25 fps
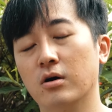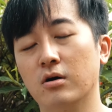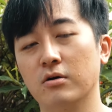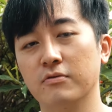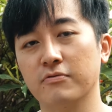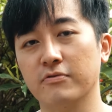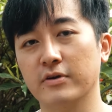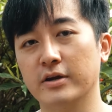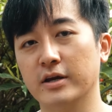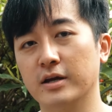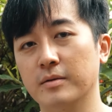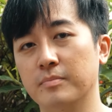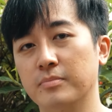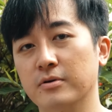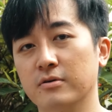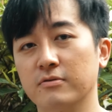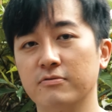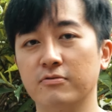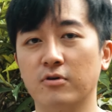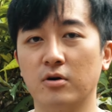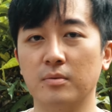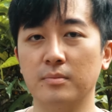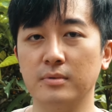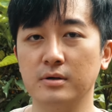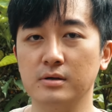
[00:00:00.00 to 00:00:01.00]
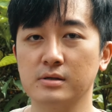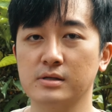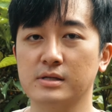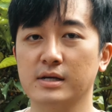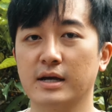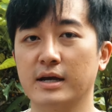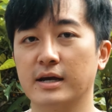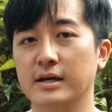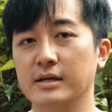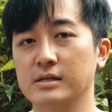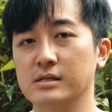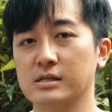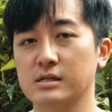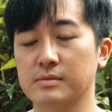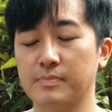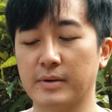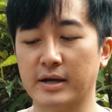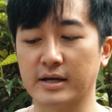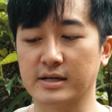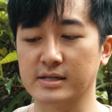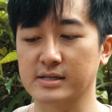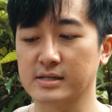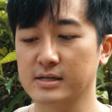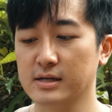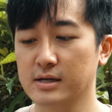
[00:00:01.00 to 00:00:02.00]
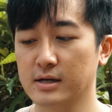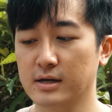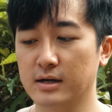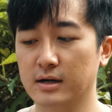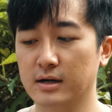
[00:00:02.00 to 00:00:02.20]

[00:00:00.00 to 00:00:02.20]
of a performance and specs,